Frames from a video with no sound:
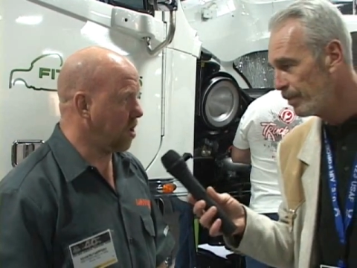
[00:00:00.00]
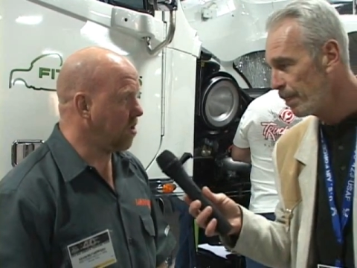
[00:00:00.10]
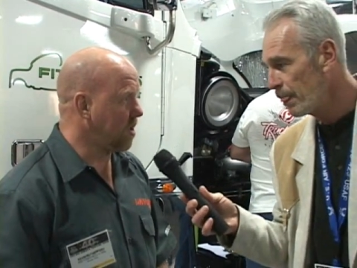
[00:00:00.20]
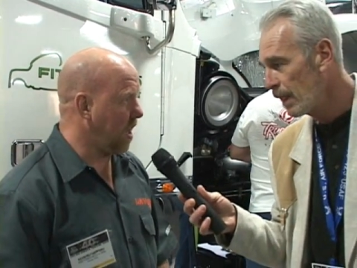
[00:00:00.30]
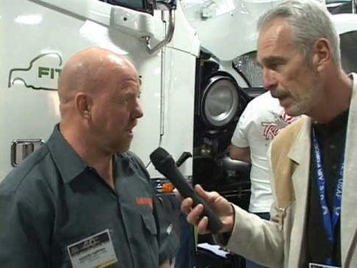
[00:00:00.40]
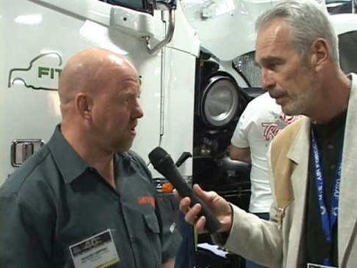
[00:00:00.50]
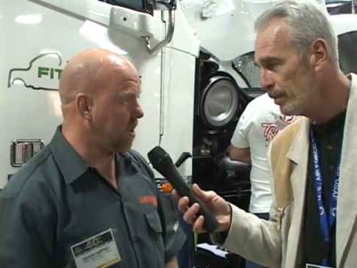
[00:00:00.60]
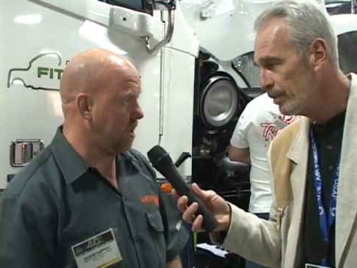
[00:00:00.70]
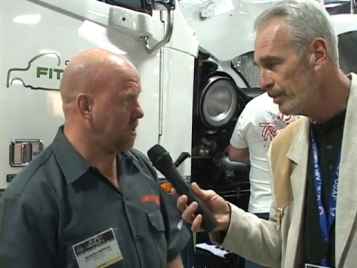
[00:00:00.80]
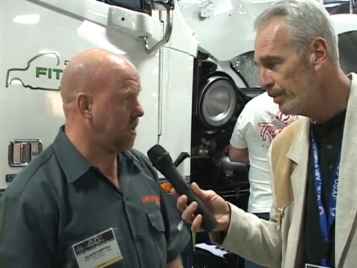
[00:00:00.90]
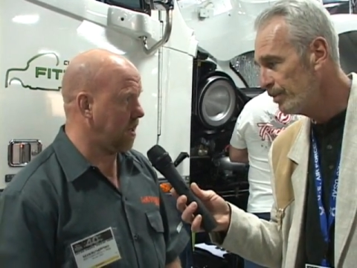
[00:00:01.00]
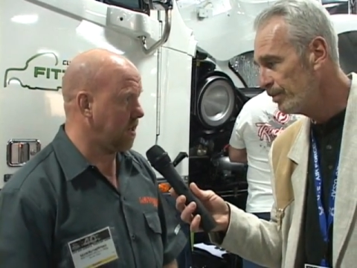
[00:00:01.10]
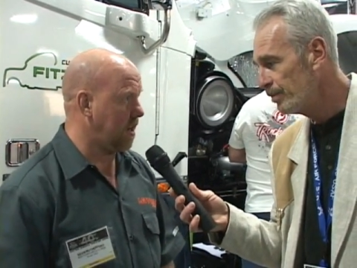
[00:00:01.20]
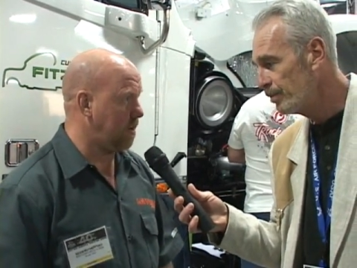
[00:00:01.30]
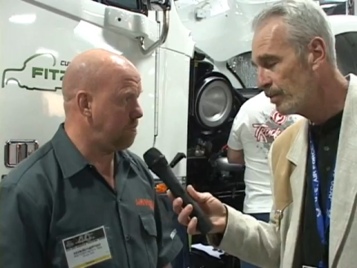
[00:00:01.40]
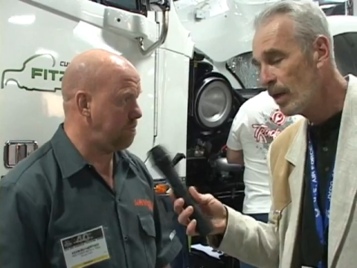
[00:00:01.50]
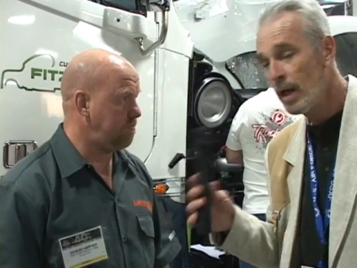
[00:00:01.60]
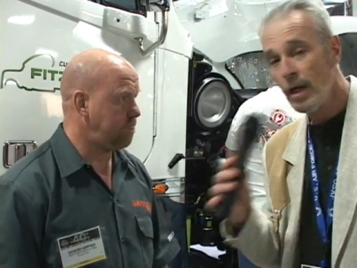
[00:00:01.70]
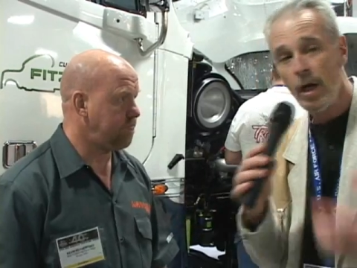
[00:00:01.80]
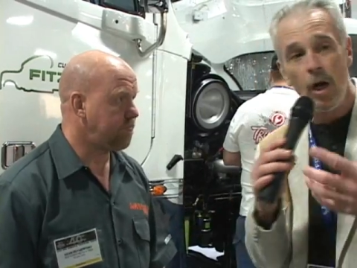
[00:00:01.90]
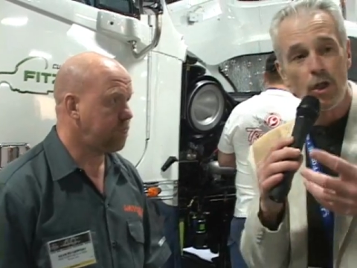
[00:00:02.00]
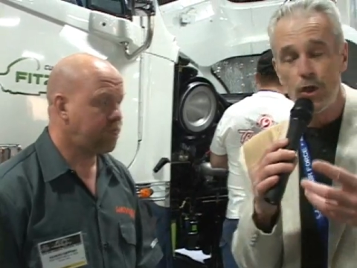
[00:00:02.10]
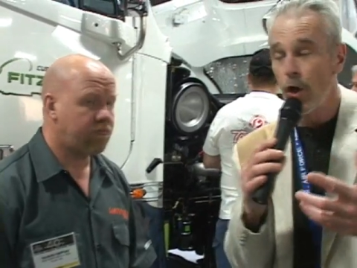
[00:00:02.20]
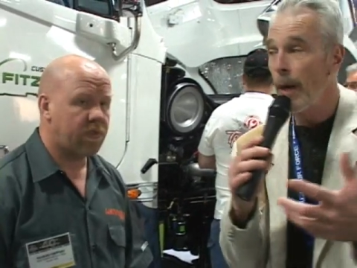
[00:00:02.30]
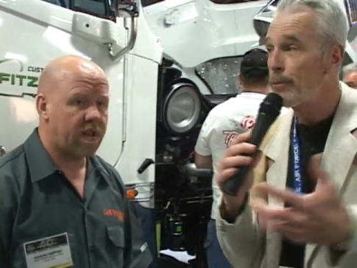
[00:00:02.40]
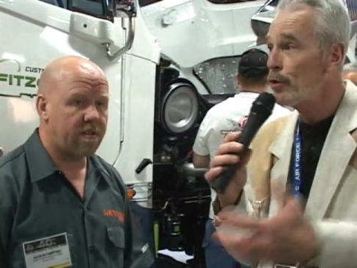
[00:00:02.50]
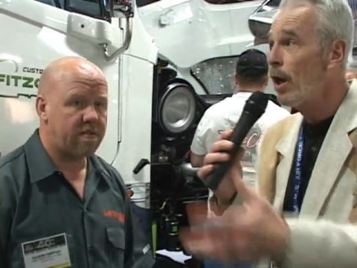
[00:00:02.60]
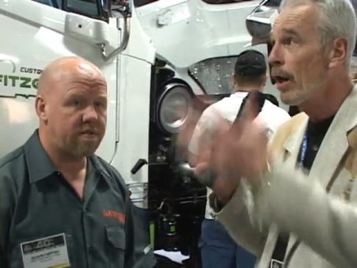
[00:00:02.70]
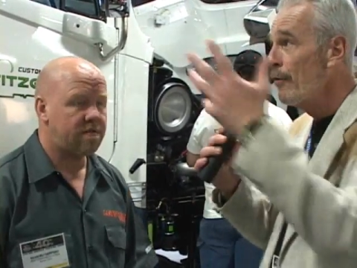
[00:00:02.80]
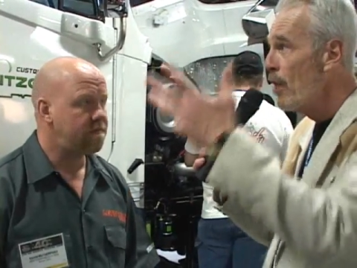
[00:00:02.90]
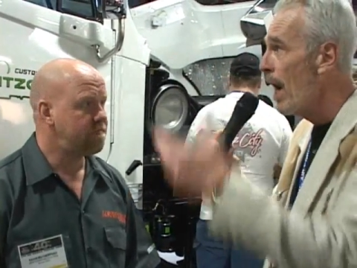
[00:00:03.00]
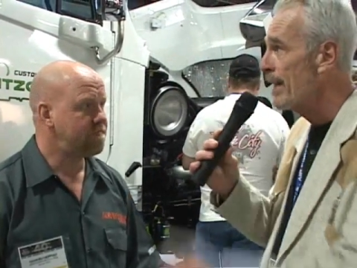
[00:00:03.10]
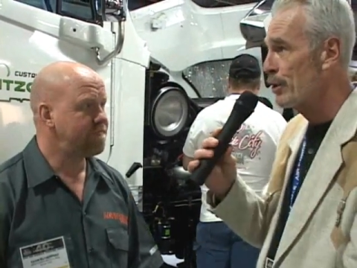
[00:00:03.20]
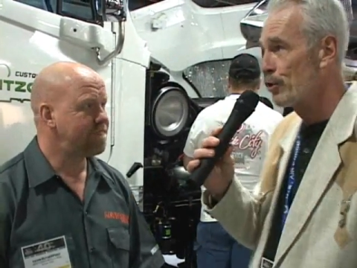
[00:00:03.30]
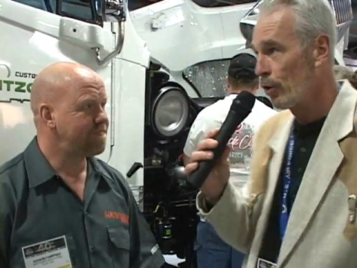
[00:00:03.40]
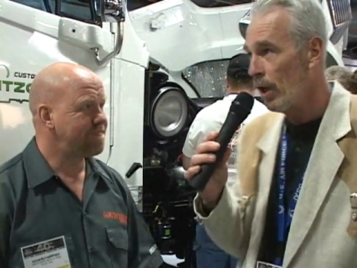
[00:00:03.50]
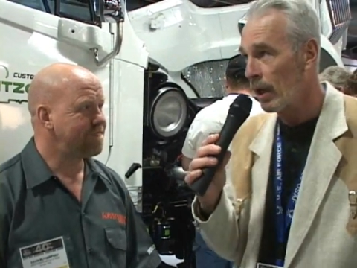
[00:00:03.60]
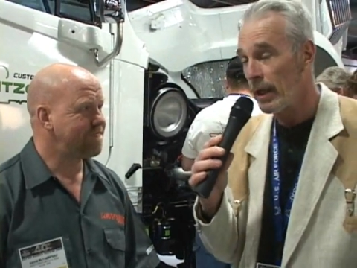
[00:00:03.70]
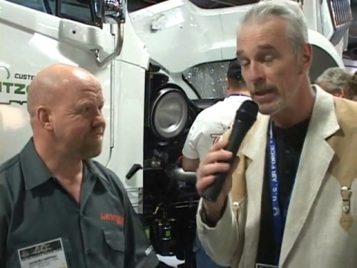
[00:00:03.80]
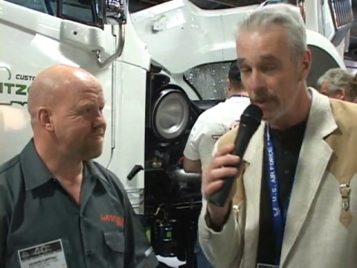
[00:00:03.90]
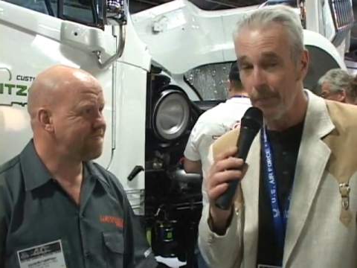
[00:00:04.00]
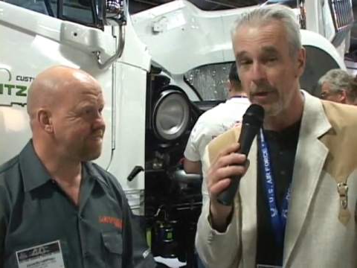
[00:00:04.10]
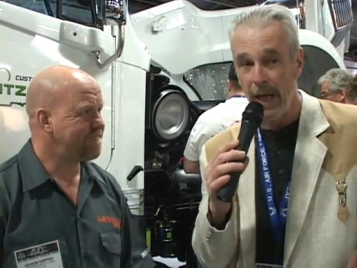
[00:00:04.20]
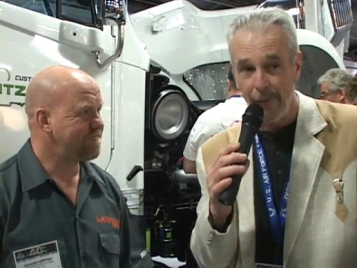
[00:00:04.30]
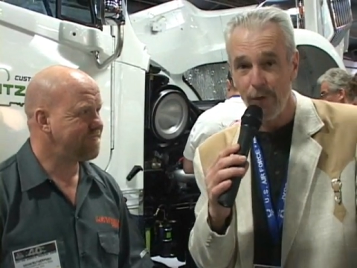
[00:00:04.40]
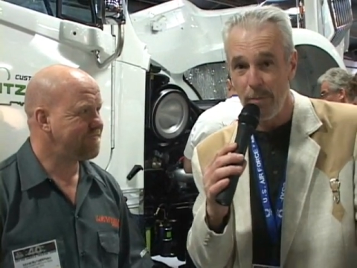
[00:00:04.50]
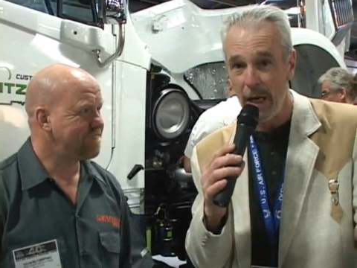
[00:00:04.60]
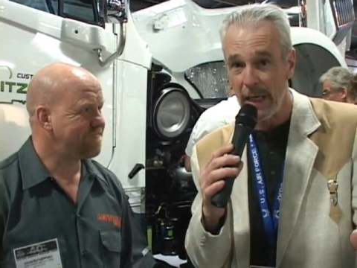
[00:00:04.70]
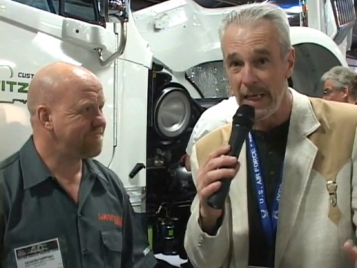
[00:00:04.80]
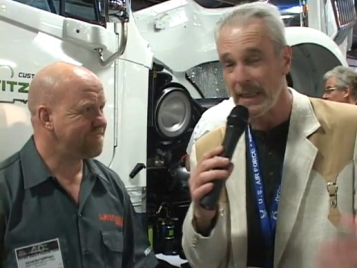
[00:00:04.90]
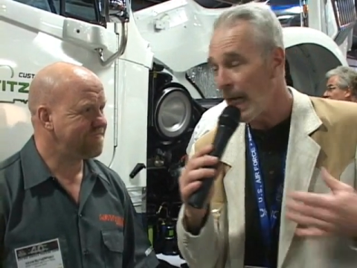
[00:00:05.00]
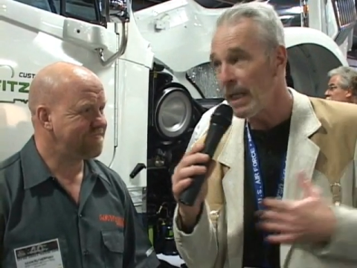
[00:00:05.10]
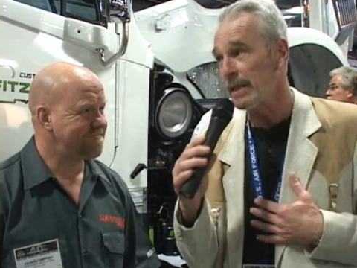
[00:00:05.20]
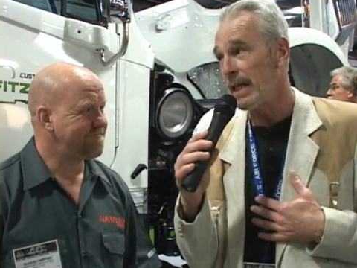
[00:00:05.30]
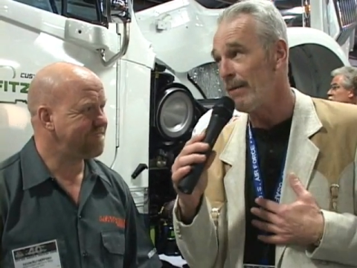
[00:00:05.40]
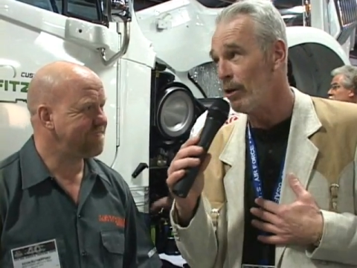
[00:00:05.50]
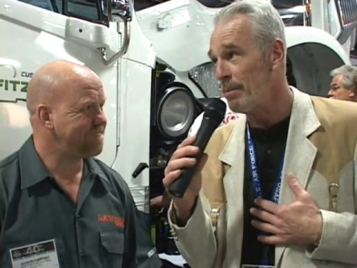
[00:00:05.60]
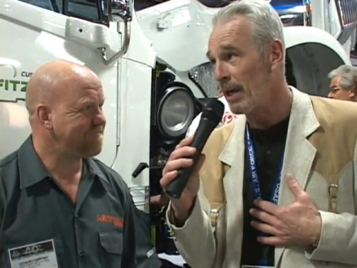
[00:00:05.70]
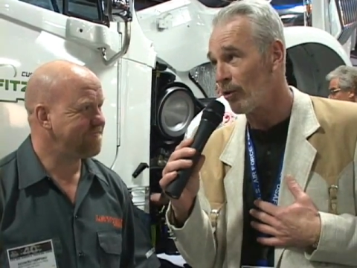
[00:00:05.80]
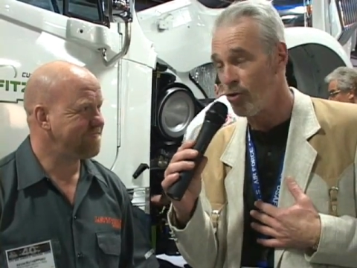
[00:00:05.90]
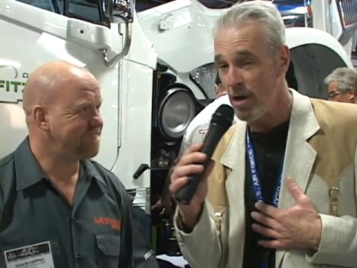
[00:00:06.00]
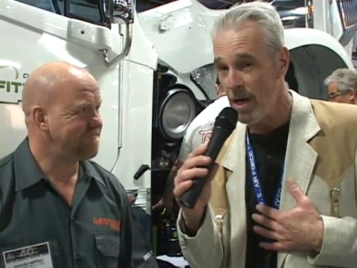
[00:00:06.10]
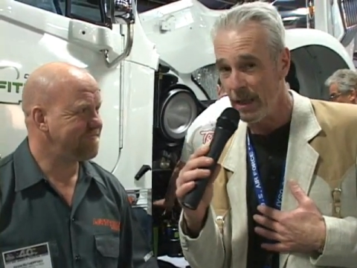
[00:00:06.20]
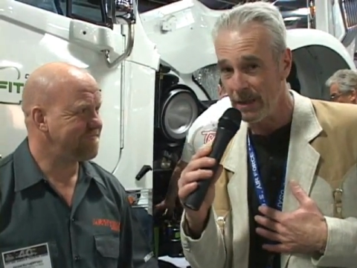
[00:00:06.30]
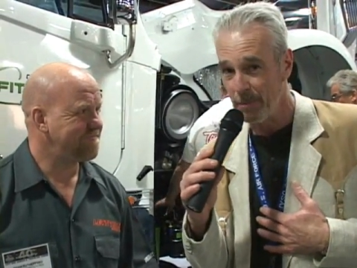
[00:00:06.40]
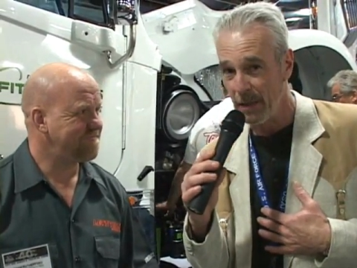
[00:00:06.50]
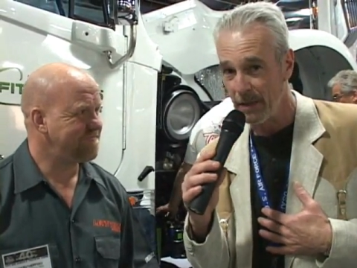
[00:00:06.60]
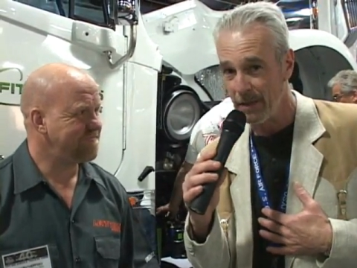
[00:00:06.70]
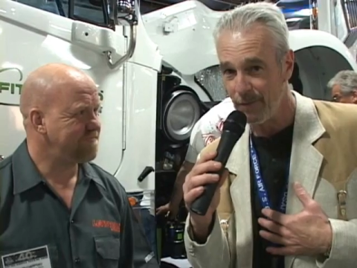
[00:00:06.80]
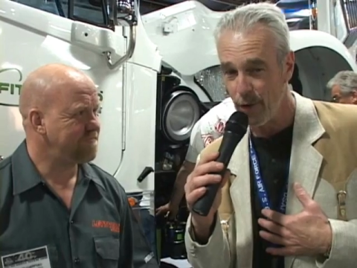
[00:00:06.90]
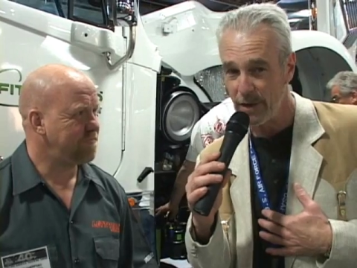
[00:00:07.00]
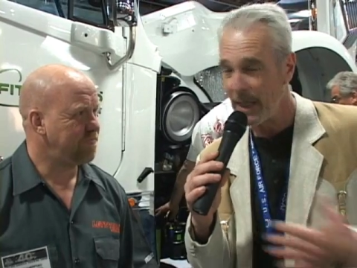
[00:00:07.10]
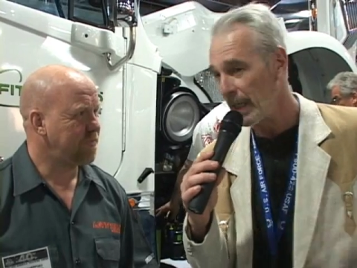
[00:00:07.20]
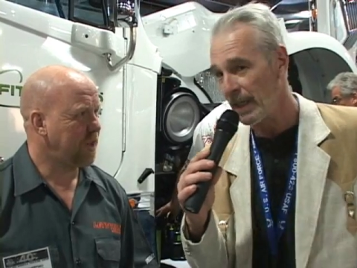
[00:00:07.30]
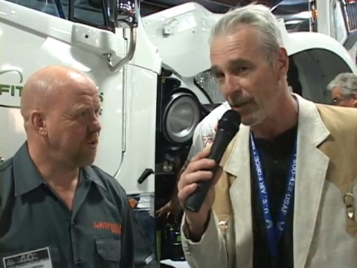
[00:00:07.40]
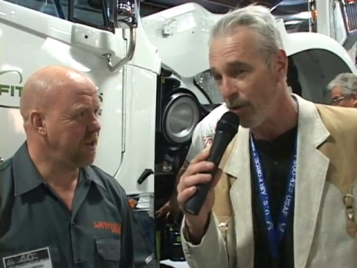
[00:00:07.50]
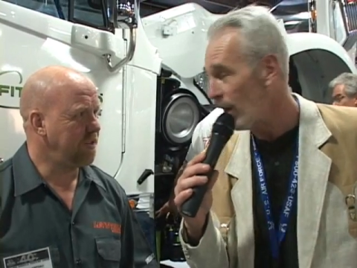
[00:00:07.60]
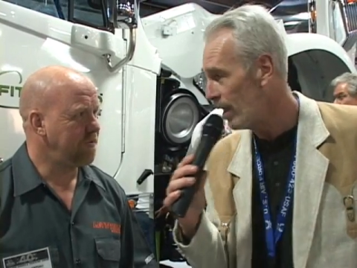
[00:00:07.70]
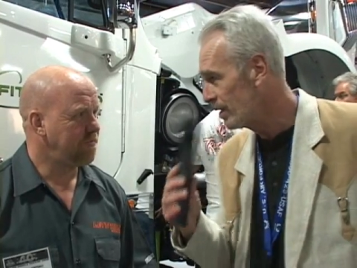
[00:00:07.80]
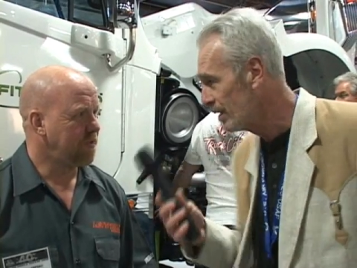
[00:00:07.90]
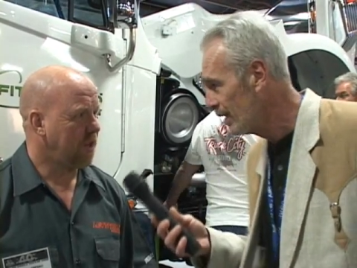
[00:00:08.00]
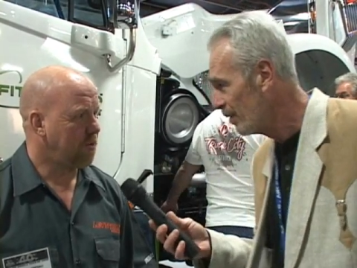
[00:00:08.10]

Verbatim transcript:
Speaker 1: FitzgeraldGliderKits.com.
Speaker 2: Sharp truck, nice truck. It's something everybody needs. I'd like to have one in my garage, but first I got to get a garage.